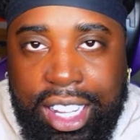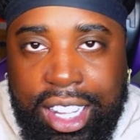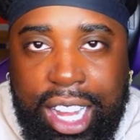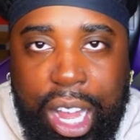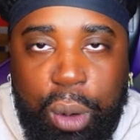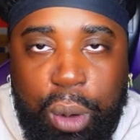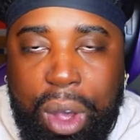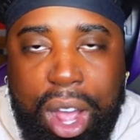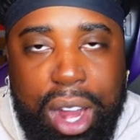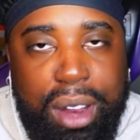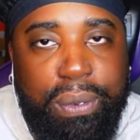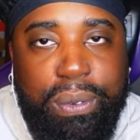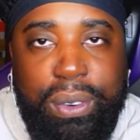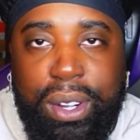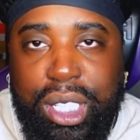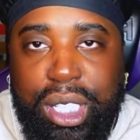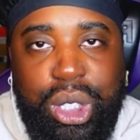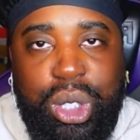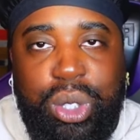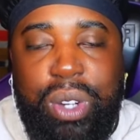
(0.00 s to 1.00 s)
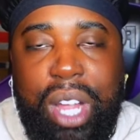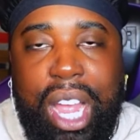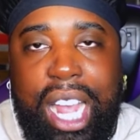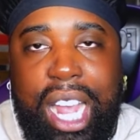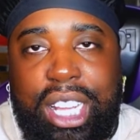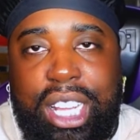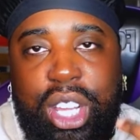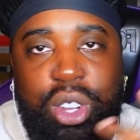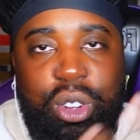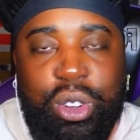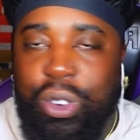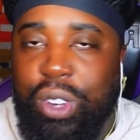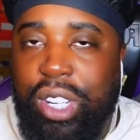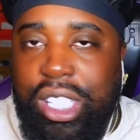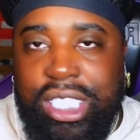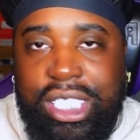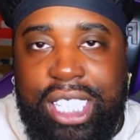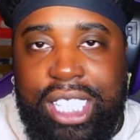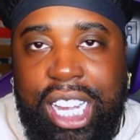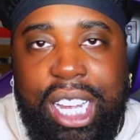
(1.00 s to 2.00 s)
Like, why the fuck is you acting? You doing the
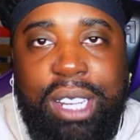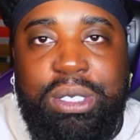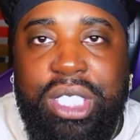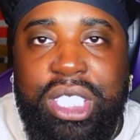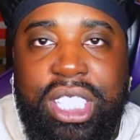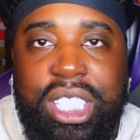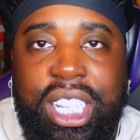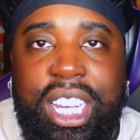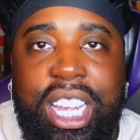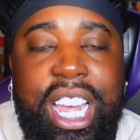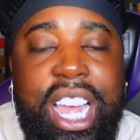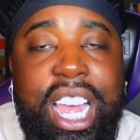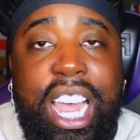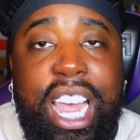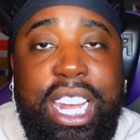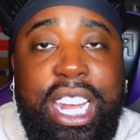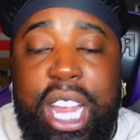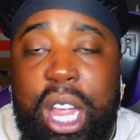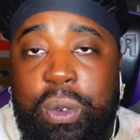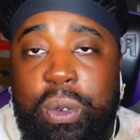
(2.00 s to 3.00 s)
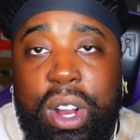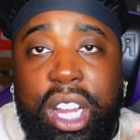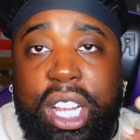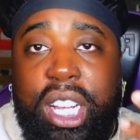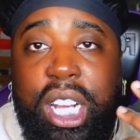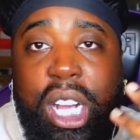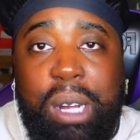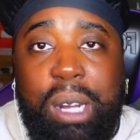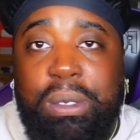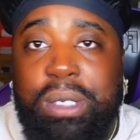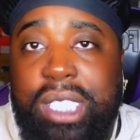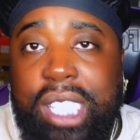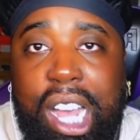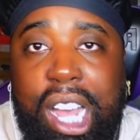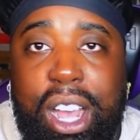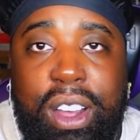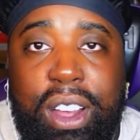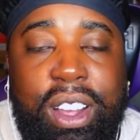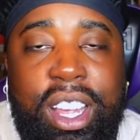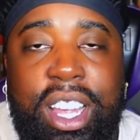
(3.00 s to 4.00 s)
same shit. And then when it comes
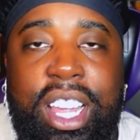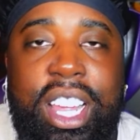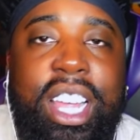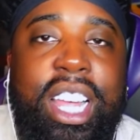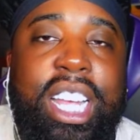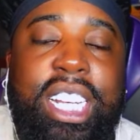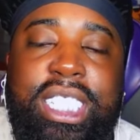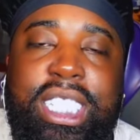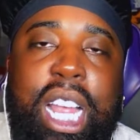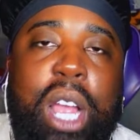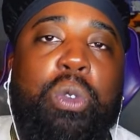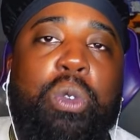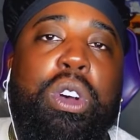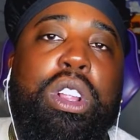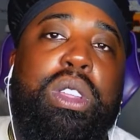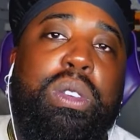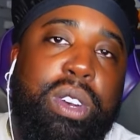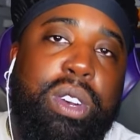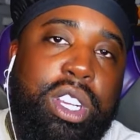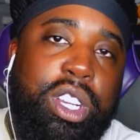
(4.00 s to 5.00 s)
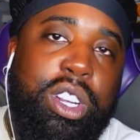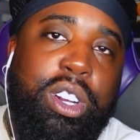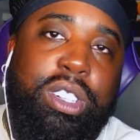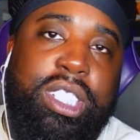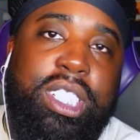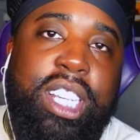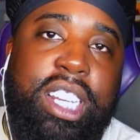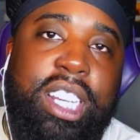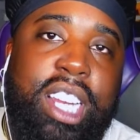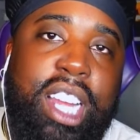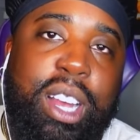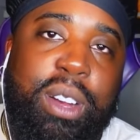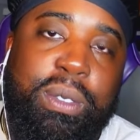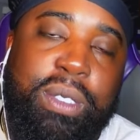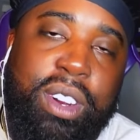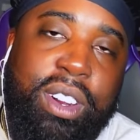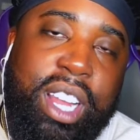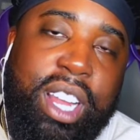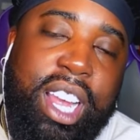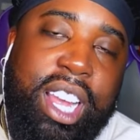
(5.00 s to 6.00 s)
out, it's like, what the fuck you gonna say now,
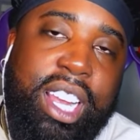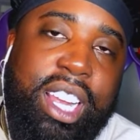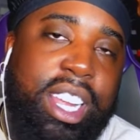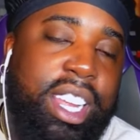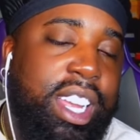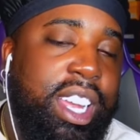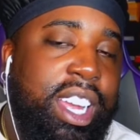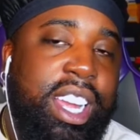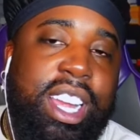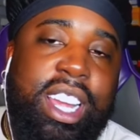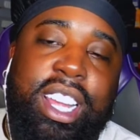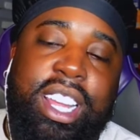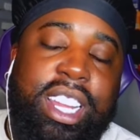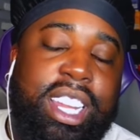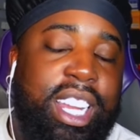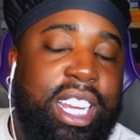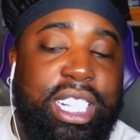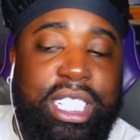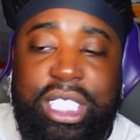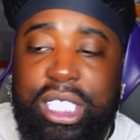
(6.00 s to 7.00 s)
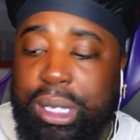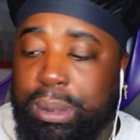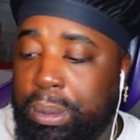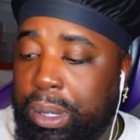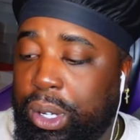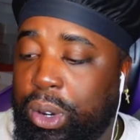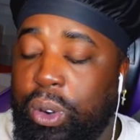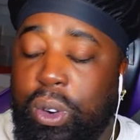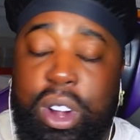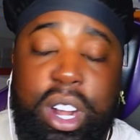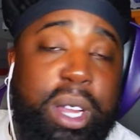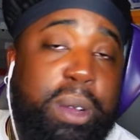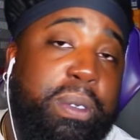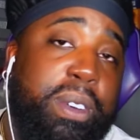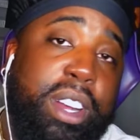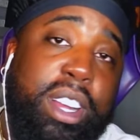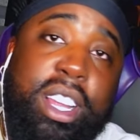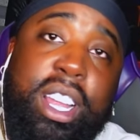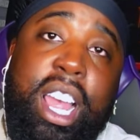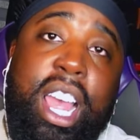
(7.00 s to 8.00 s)
bro? Like, niggas just be corny,
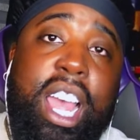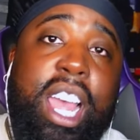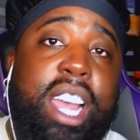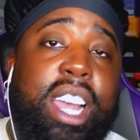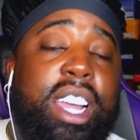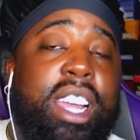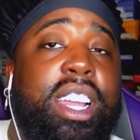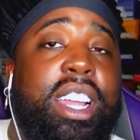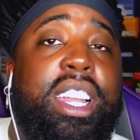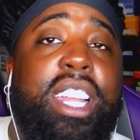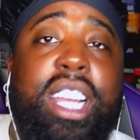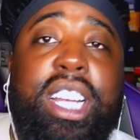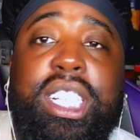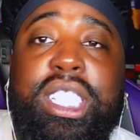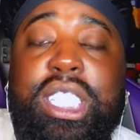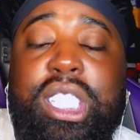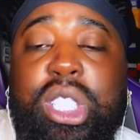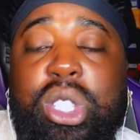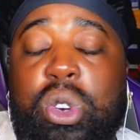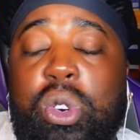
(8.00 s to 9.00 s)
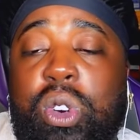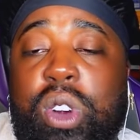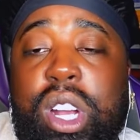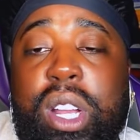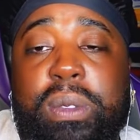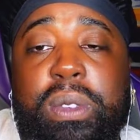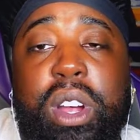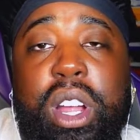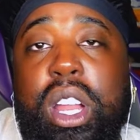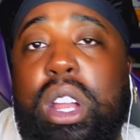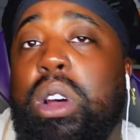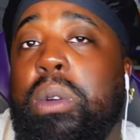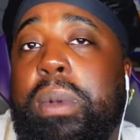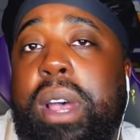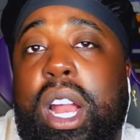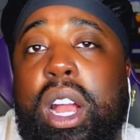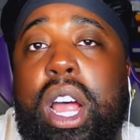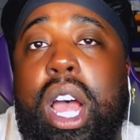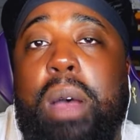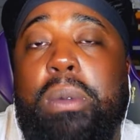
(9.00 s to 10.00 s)
but hey, niggas just corny, bro. It don't
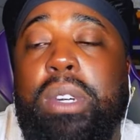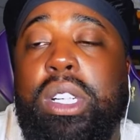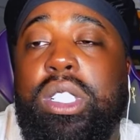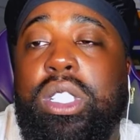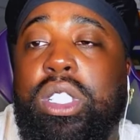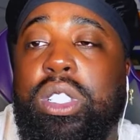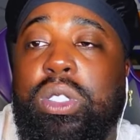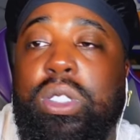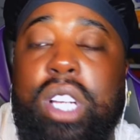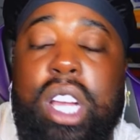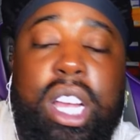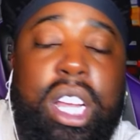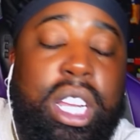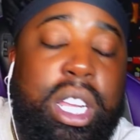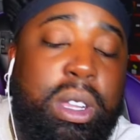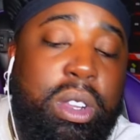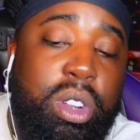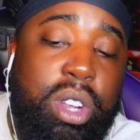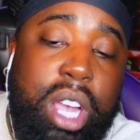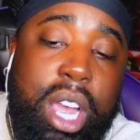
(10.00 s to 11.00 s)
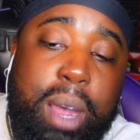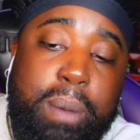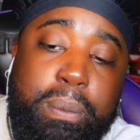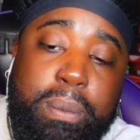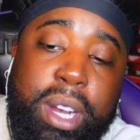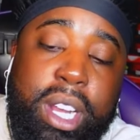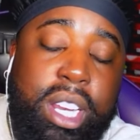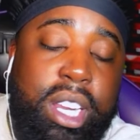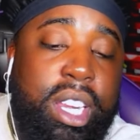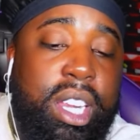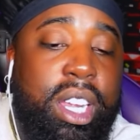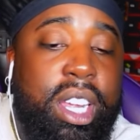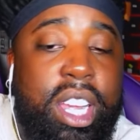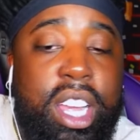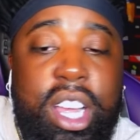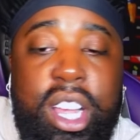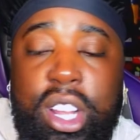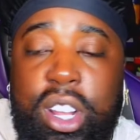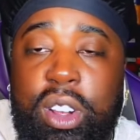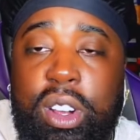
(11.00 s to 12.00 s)
matter how much you got. Cause you got money. You
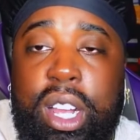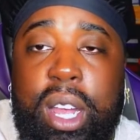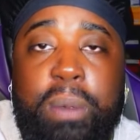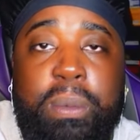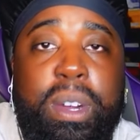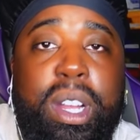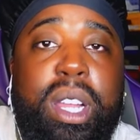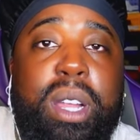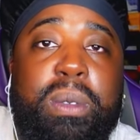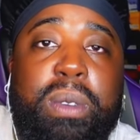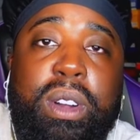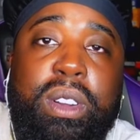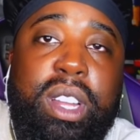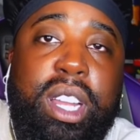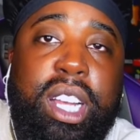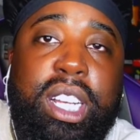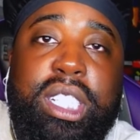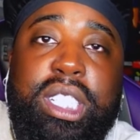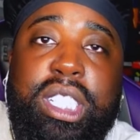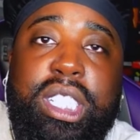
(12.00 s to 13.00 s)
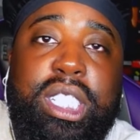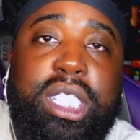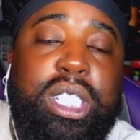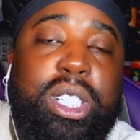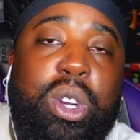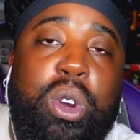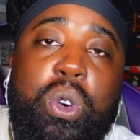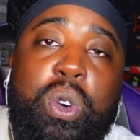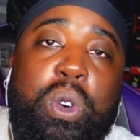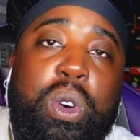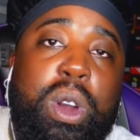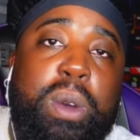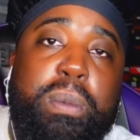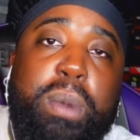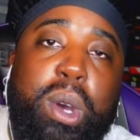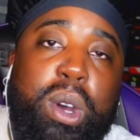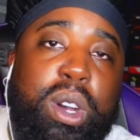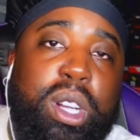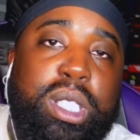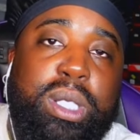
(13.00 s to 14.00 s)
don't got money, bro. Niggas just
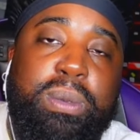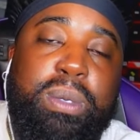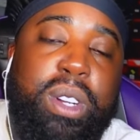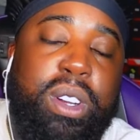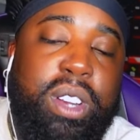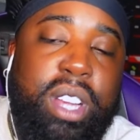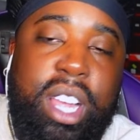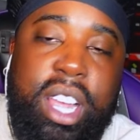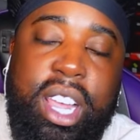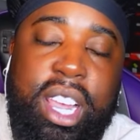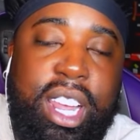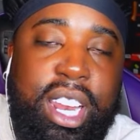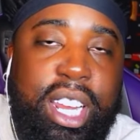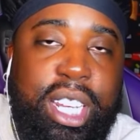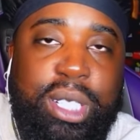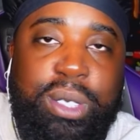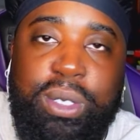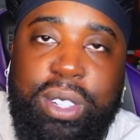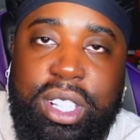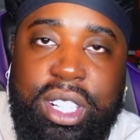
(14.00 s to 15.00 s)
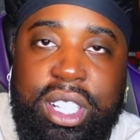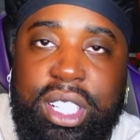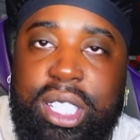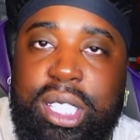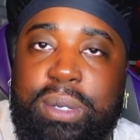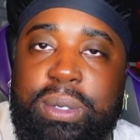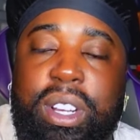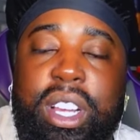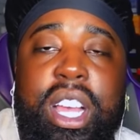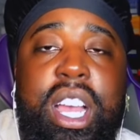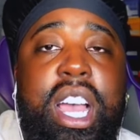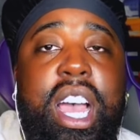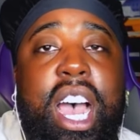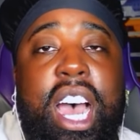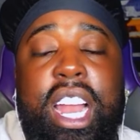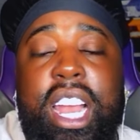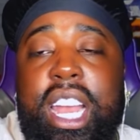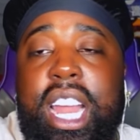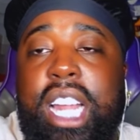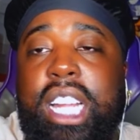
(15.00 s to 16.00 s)
cornballs, bro. It is what it is, bro.
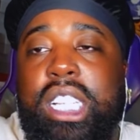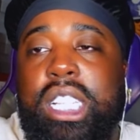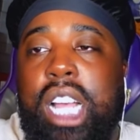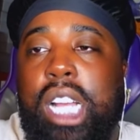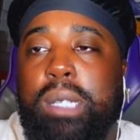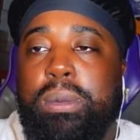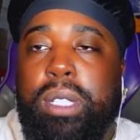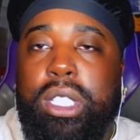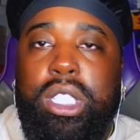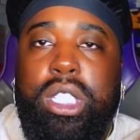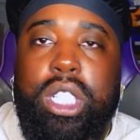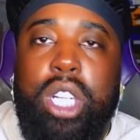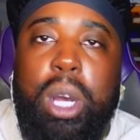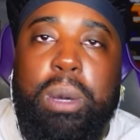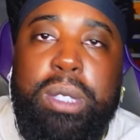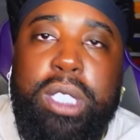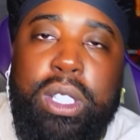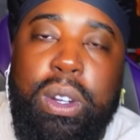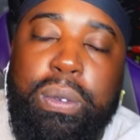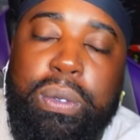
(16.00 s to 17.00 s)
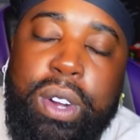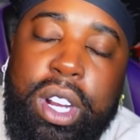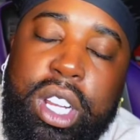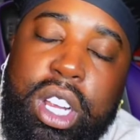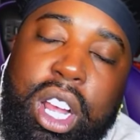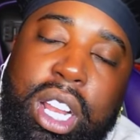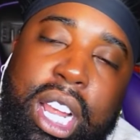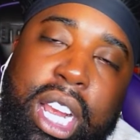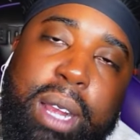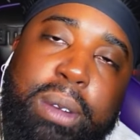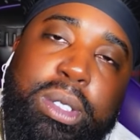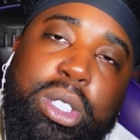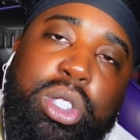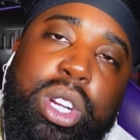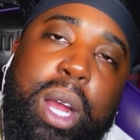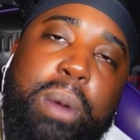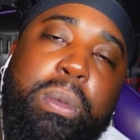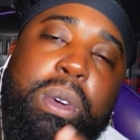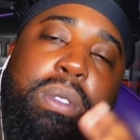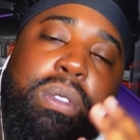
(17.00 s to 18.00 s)
Other than that, this has been Jacoby So Funny. Y'all like, comment,
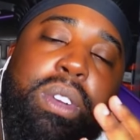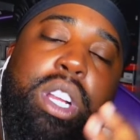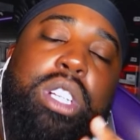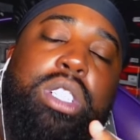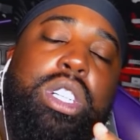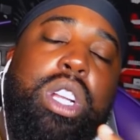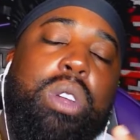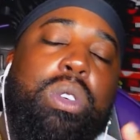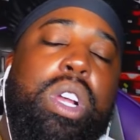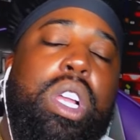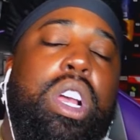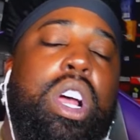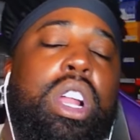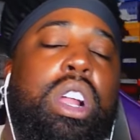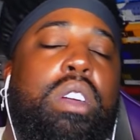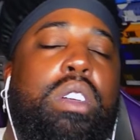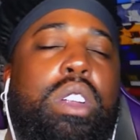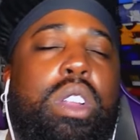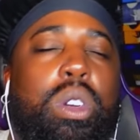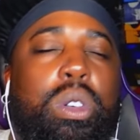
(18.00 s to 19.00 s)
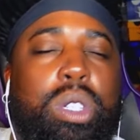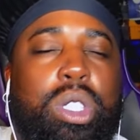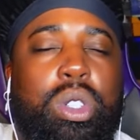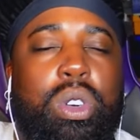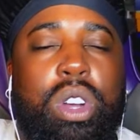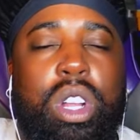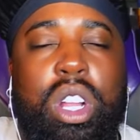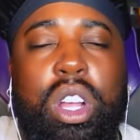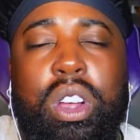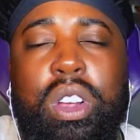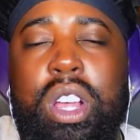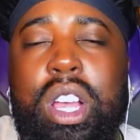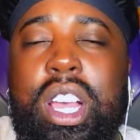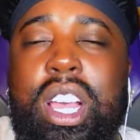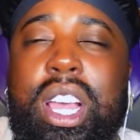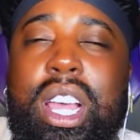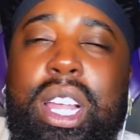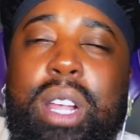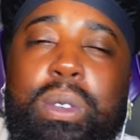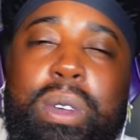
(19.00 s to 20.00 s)
subscribe, more videos. I know y'all already know what's going on.
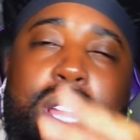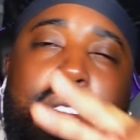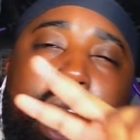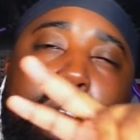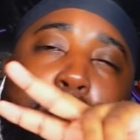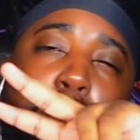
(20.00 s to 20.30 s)
We out.